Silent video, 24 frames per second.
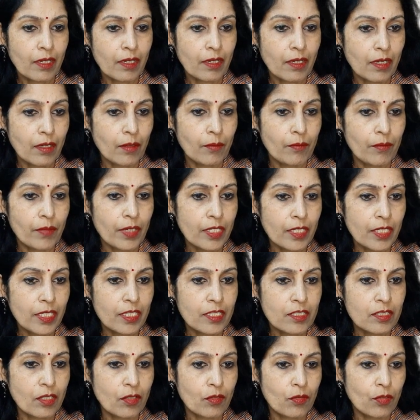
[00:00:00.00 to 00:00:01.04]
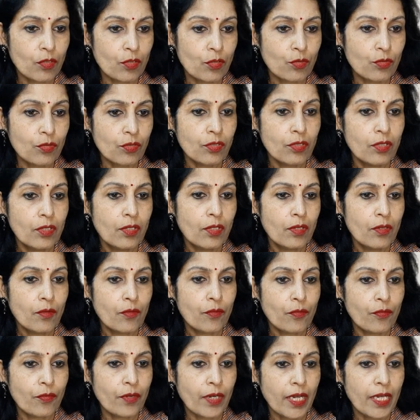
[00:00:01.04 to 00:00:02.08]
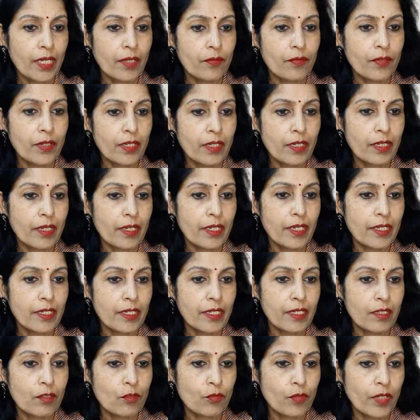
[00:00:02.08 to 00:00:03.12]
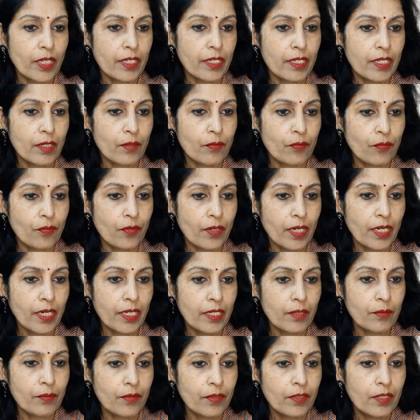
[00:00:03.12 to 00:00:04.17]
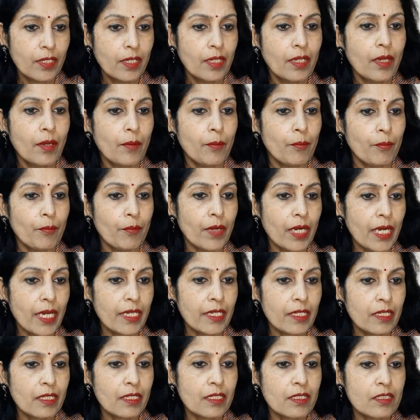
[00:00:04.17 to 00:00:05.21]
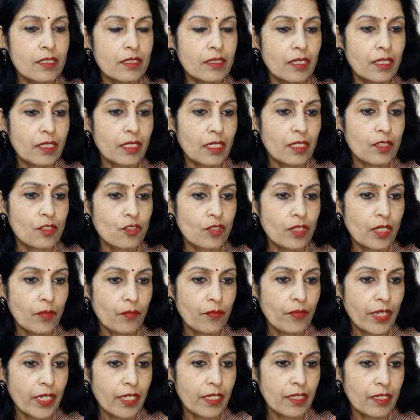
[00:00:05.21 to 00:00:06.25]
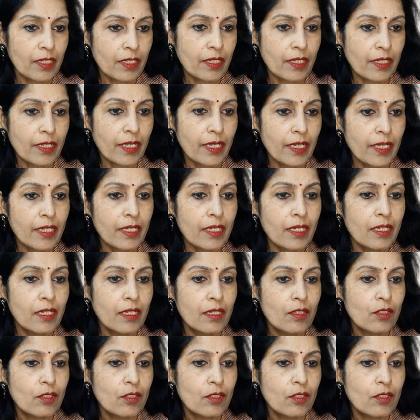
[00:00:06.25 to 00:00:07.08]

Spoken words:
Number is equal to 525 minus the constant factor 10.